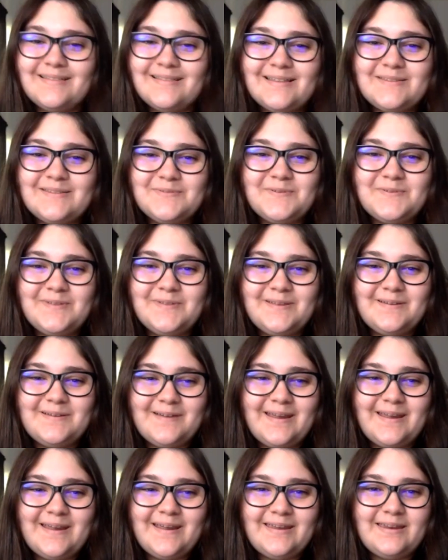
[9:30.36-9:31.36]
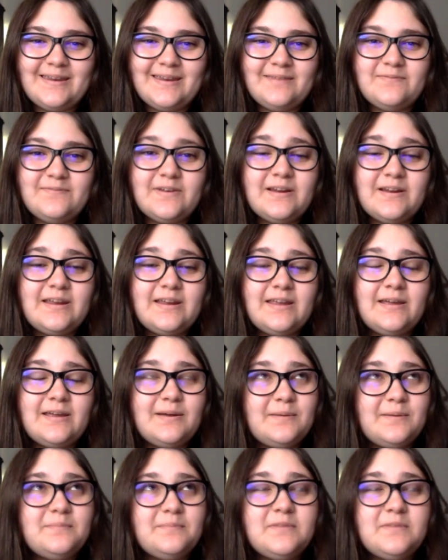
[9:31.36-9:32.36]
that's really great and very
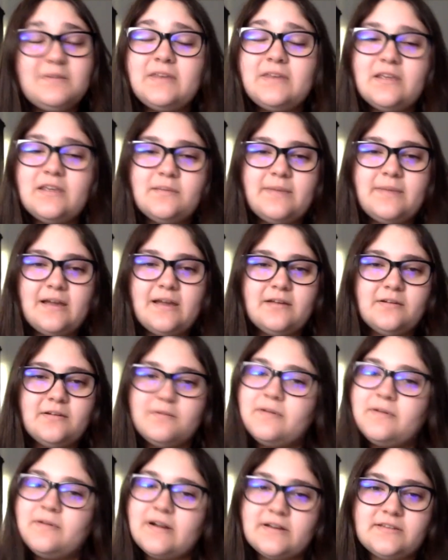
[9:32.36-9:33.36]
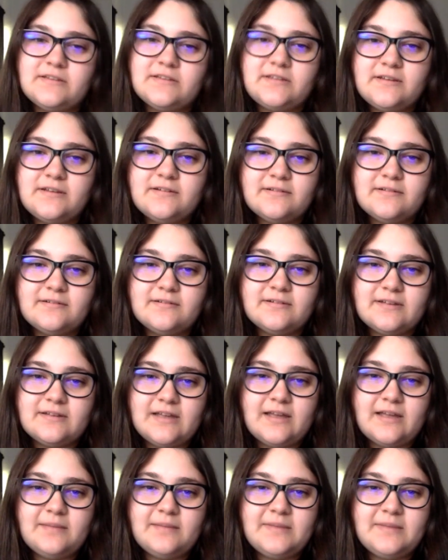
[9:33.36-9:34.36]
unique about your work too.
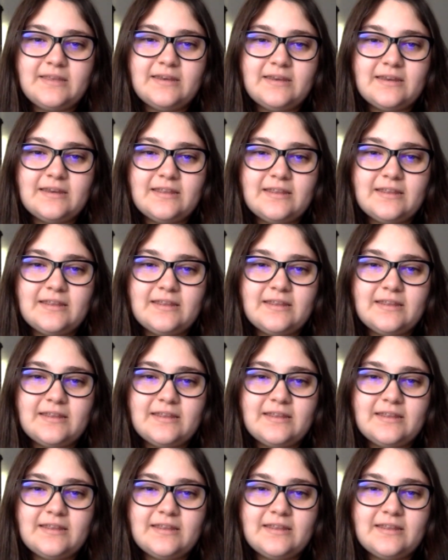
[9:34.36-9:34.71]
I mean, I